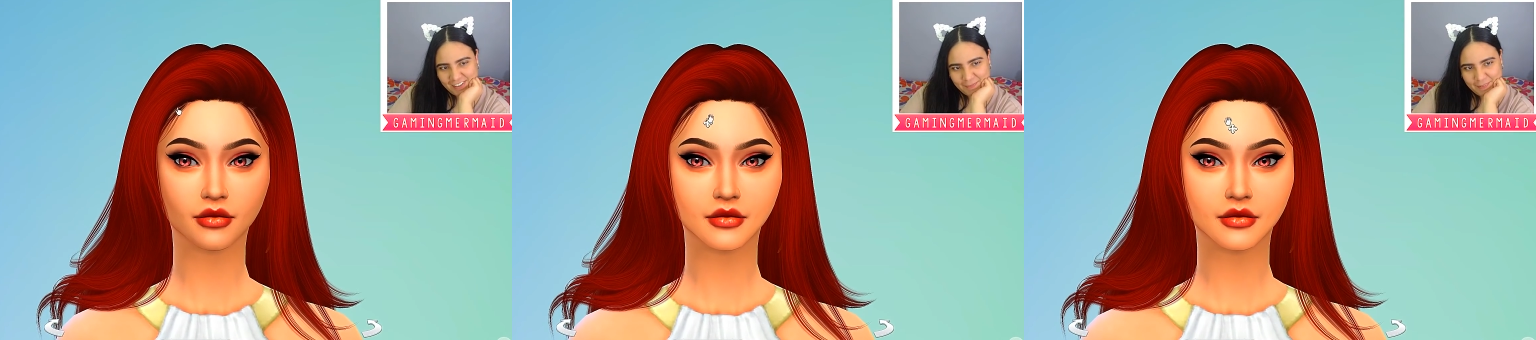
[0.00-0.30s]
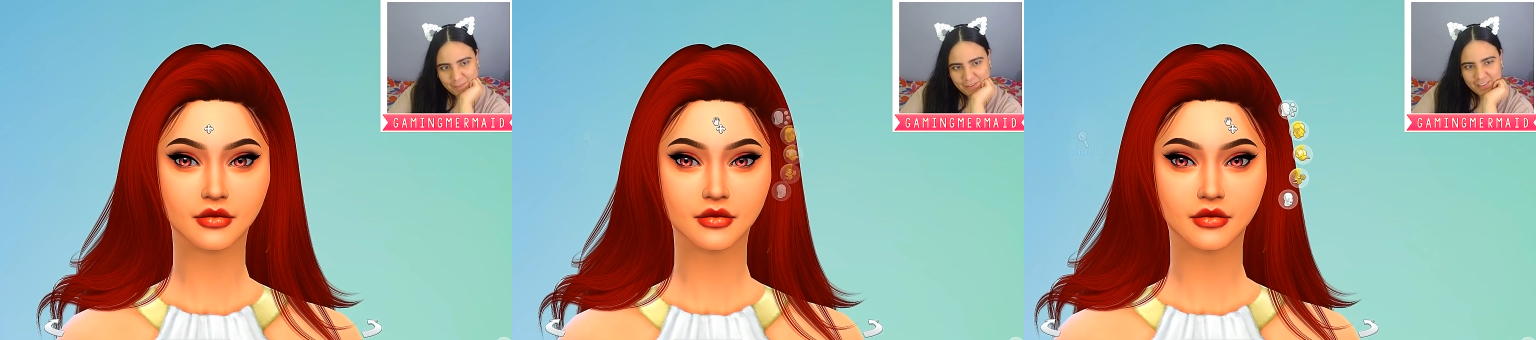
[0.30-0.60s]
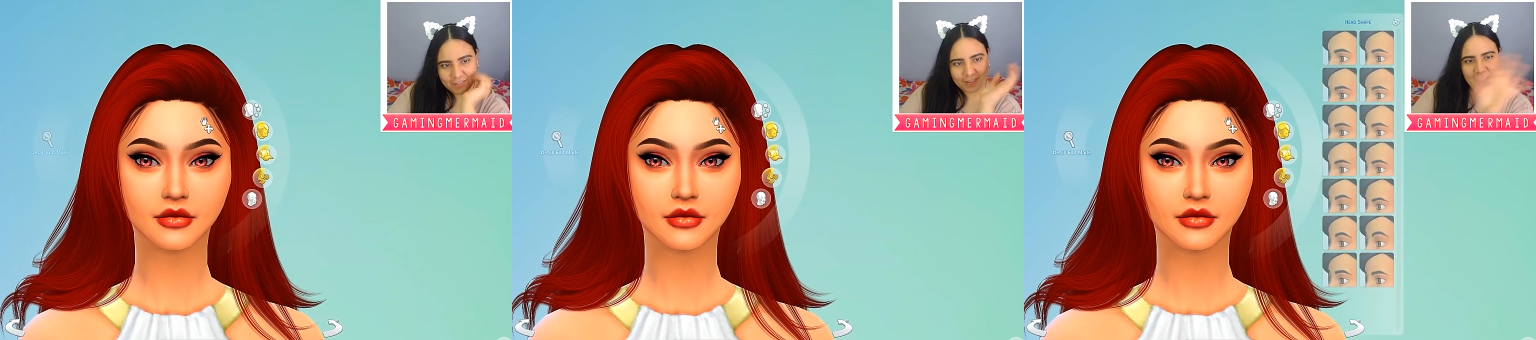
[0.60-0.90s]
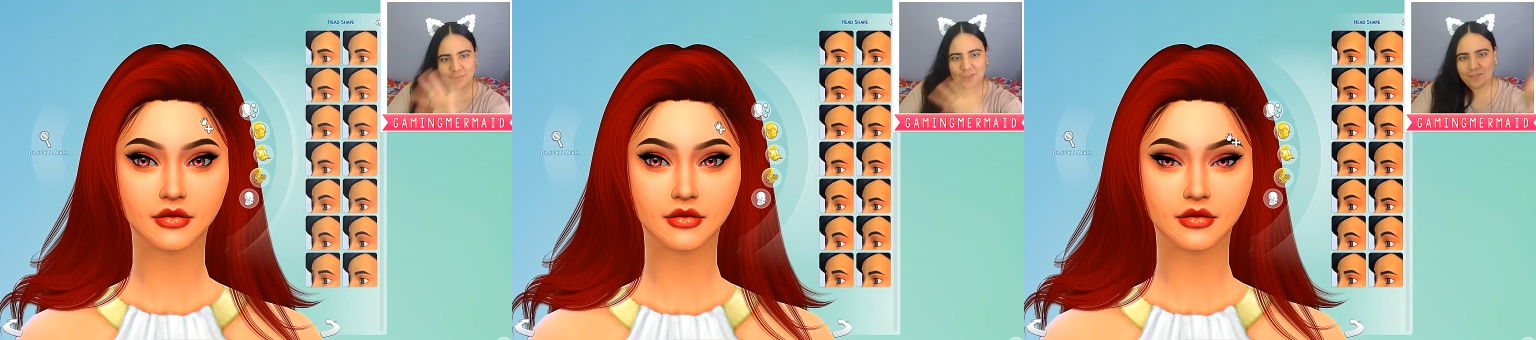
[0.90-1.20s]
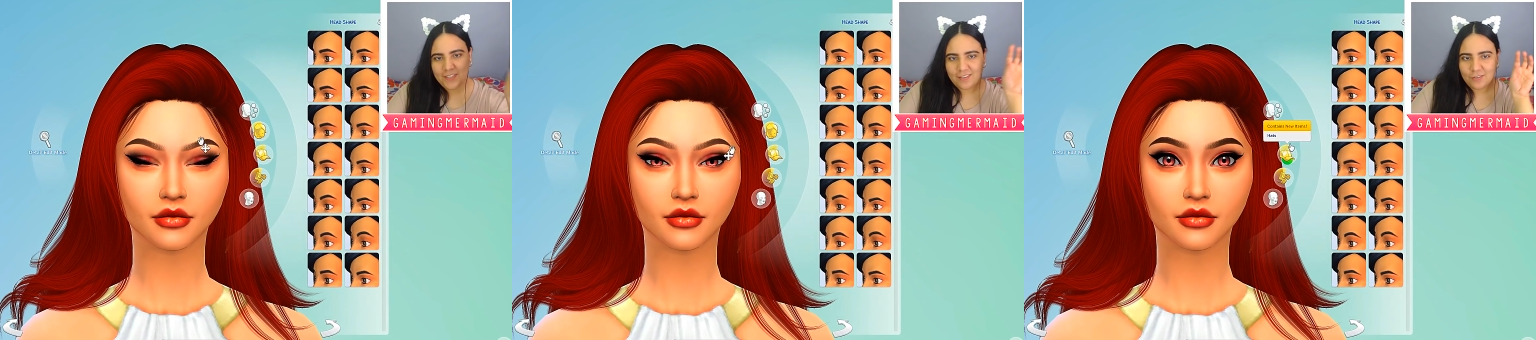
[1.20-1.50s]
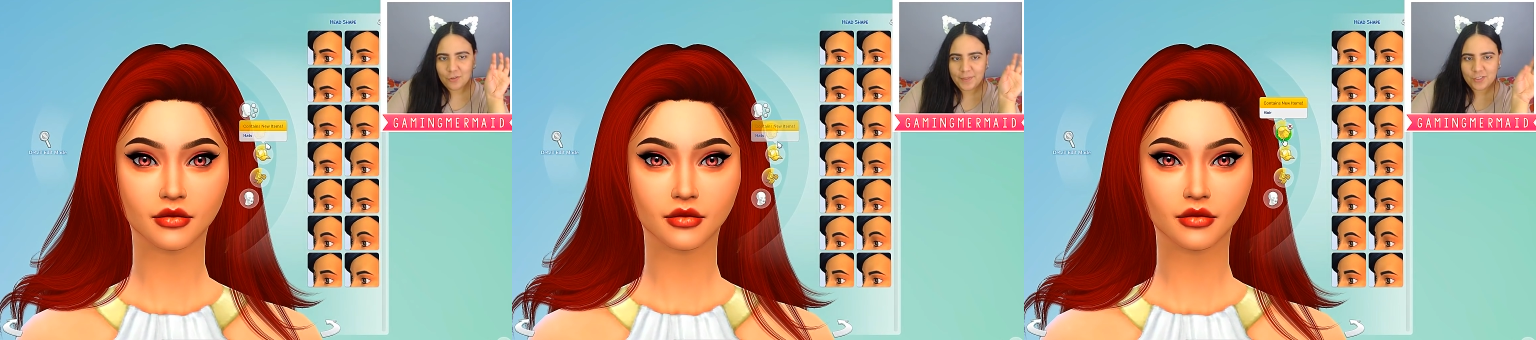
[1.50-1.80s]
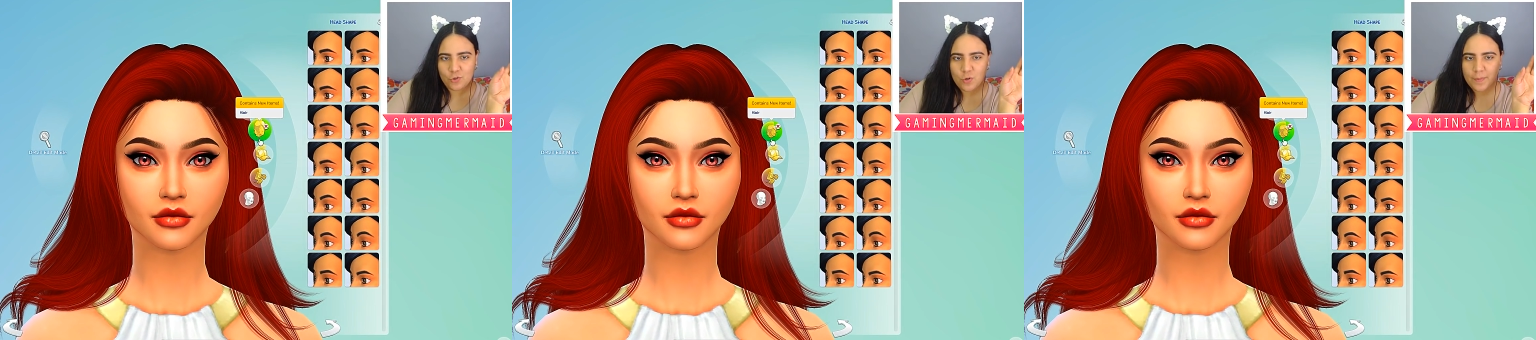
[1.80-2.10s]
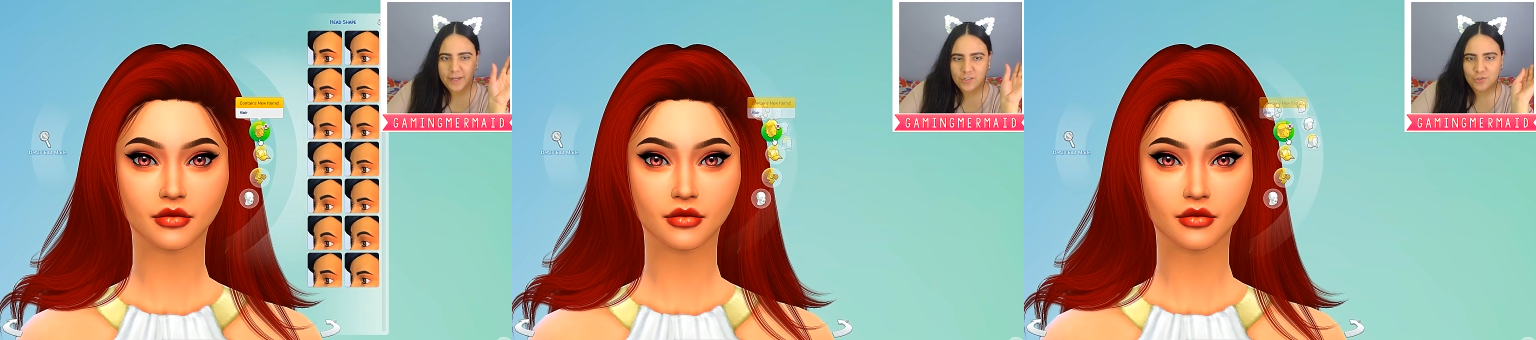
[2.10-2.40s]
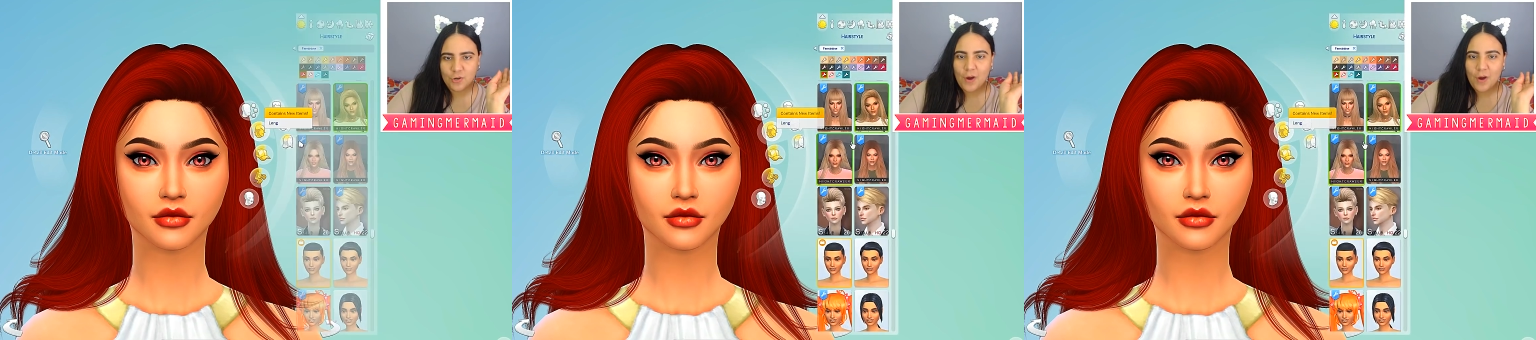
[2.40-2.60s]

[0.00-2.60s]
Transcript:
Speaker 1: I've been playing around with her face a little bit too much,